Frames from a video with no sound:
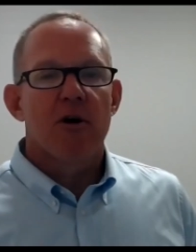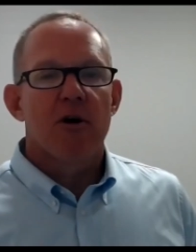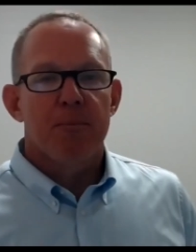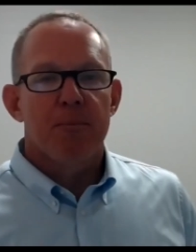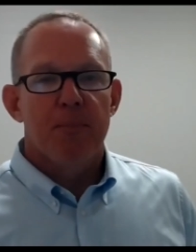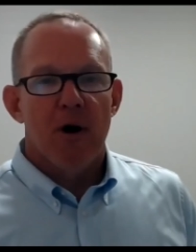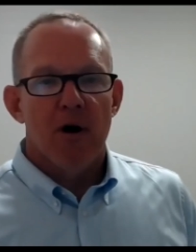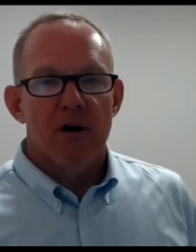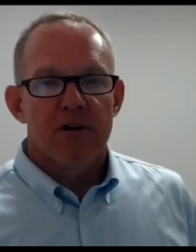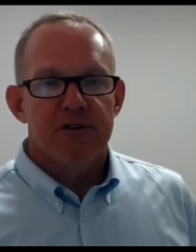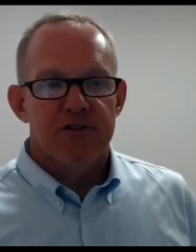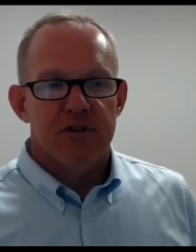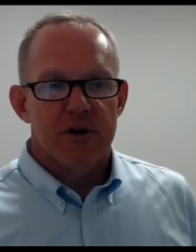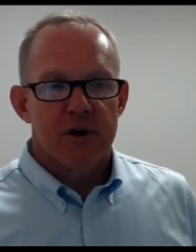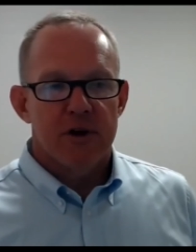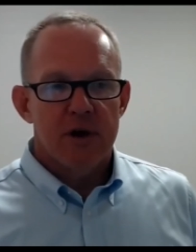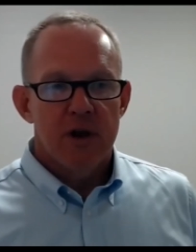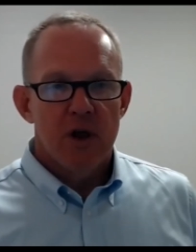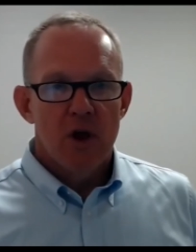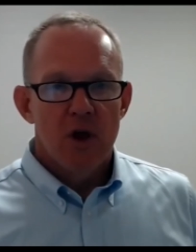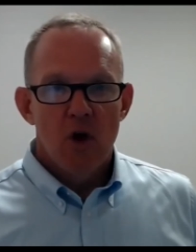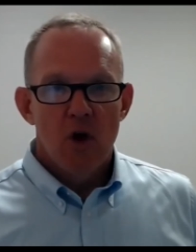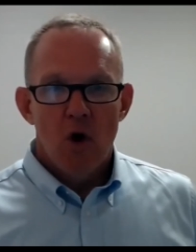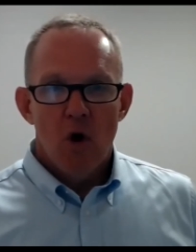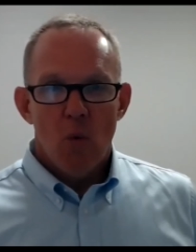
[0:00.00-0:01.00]
person
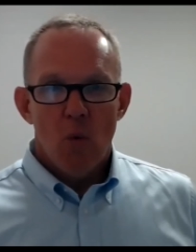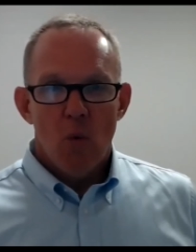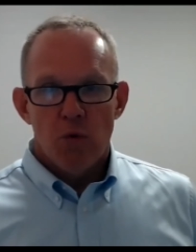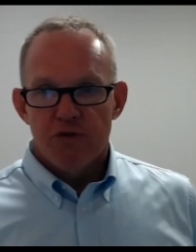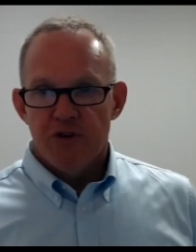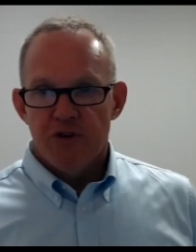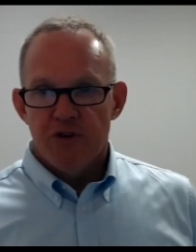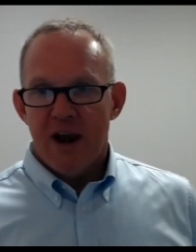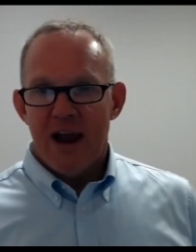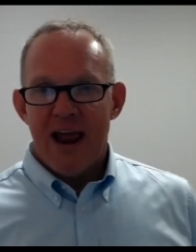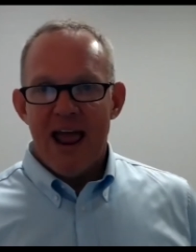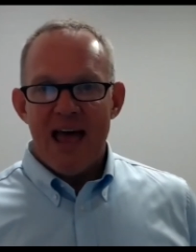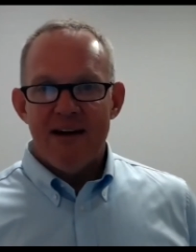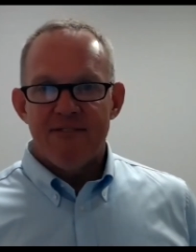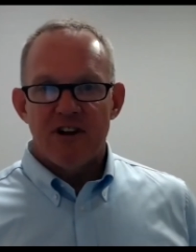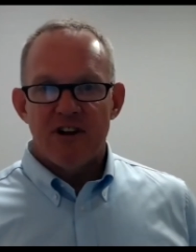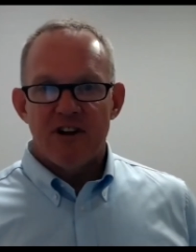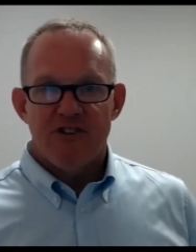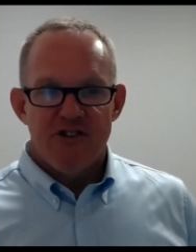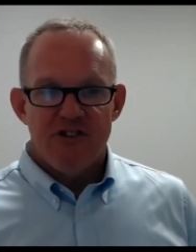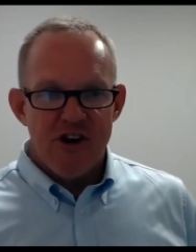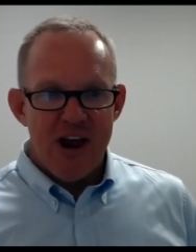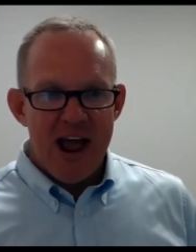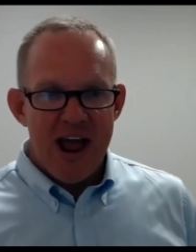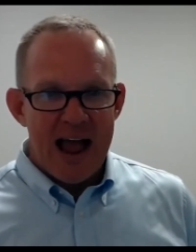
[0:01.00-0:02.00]
was going to have a
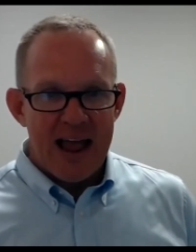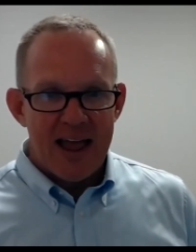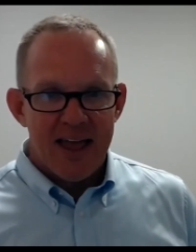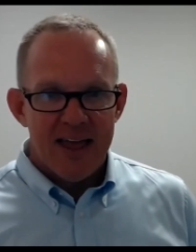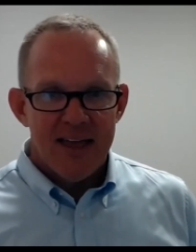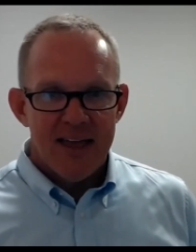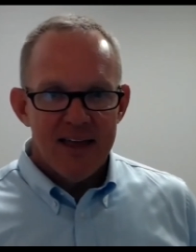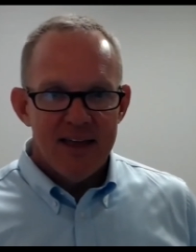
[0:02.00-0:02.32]
check